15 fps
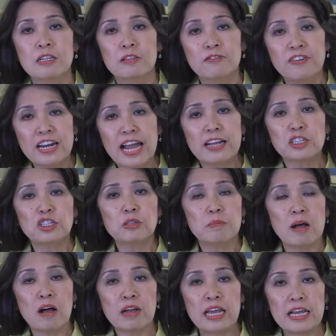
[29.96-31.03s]
The financial
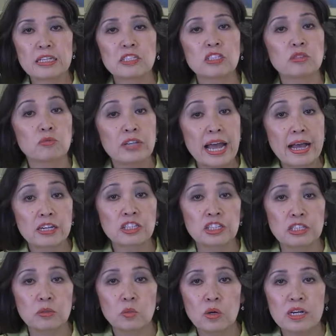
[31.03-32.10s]
market's
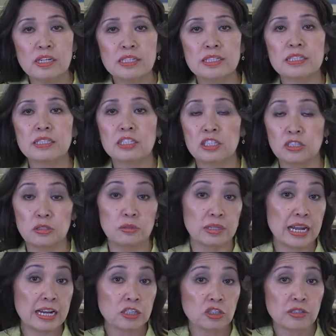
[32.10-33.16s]
reaction was to
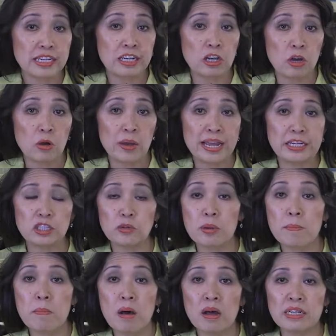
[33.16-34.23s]
naturally go into a
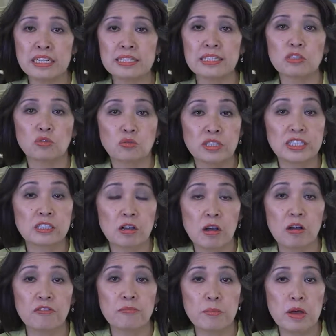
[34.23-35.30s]
modest
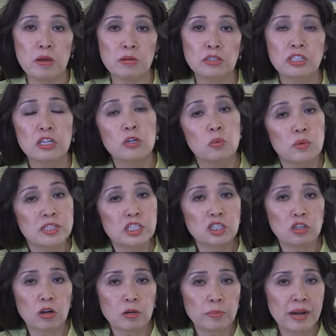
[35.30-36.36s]
risk-off mode, with
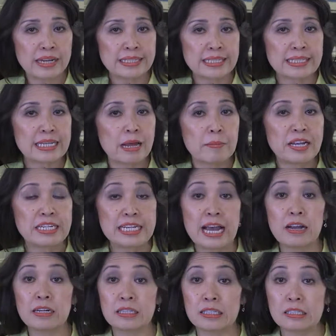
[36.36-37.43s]
stock prices coming
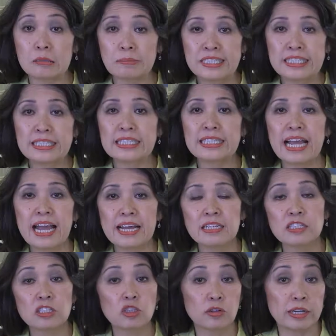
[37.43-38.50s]
down a little bit and
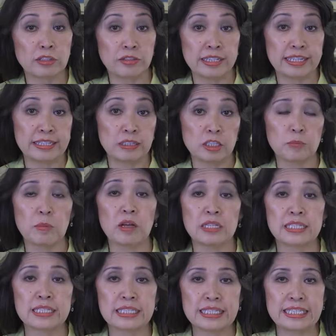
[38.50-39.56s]
the Treasury yields
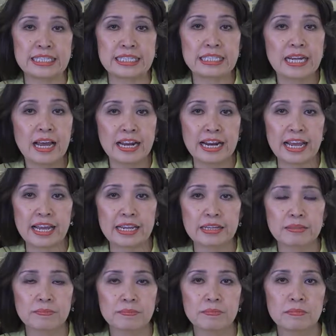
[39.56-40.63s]
modestly declining.
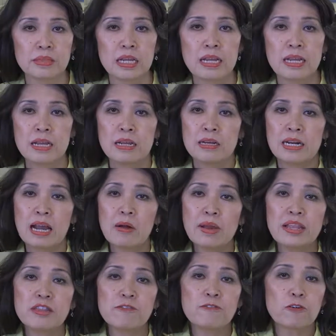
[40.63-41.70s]
Now,
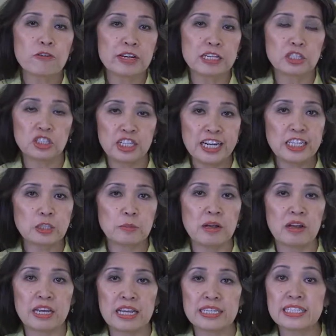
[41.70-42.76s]
in the foreign exchange
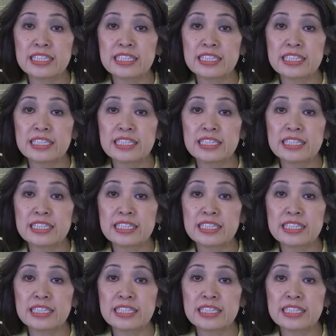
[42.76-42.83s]
market,